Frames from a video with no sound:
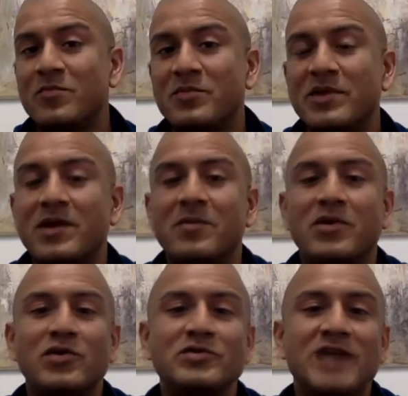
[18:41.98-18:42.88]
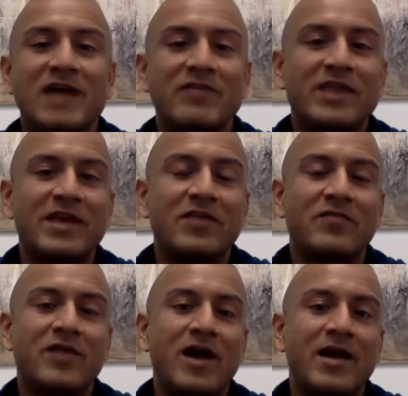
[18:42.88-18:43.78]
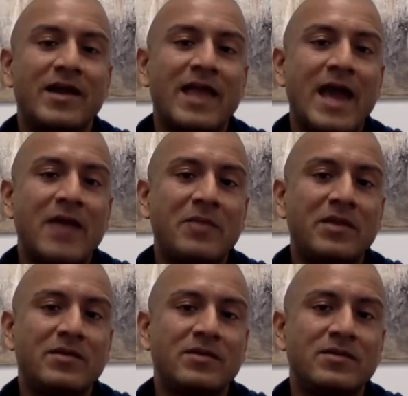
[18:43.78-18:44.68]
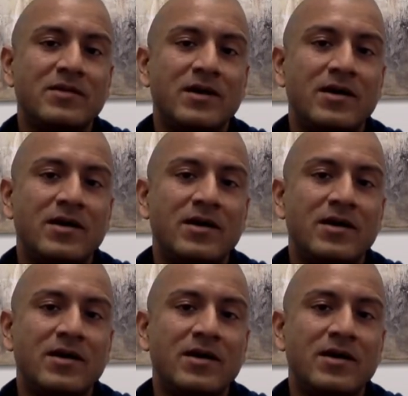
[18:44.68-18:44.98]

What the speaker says: a huge advocate of Khan Academy, and